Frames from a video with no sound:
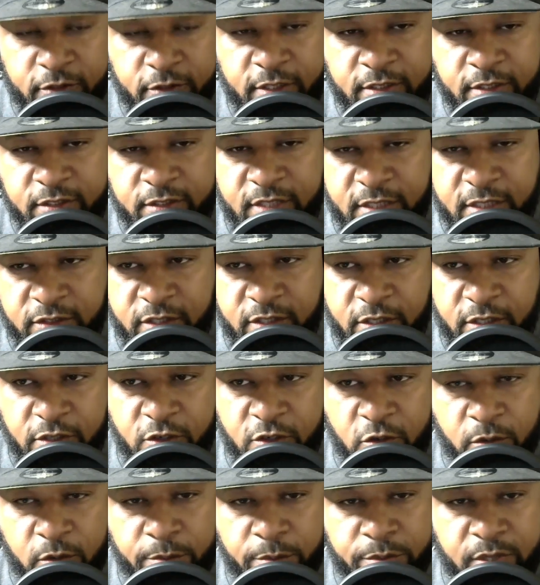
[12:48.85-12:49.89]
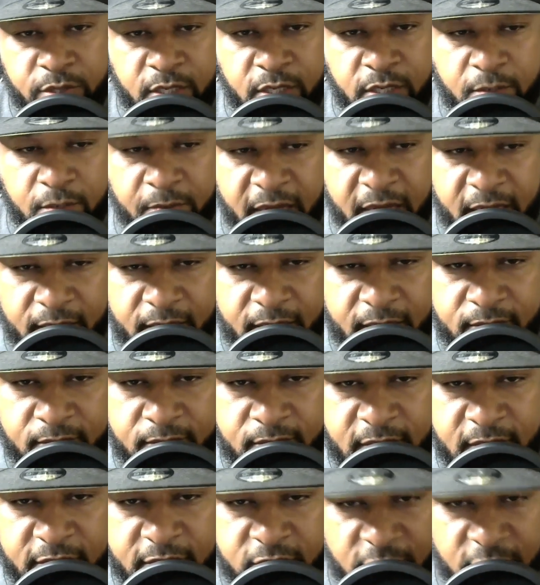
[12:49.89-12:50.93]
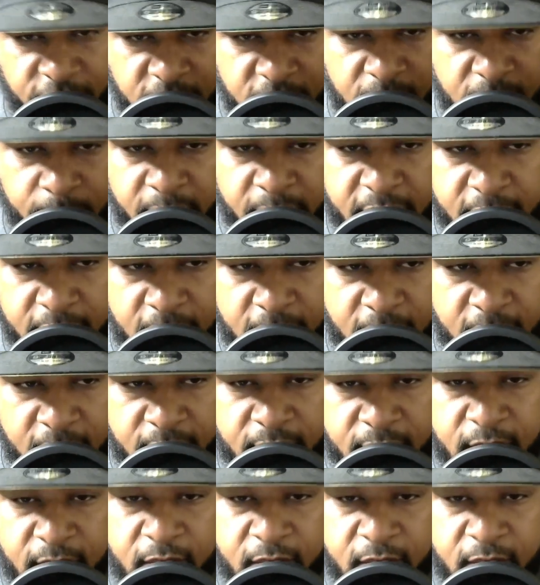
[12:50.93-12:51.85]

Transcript: Then the Saints said, you know what, we need him at, let's see if he can play guard.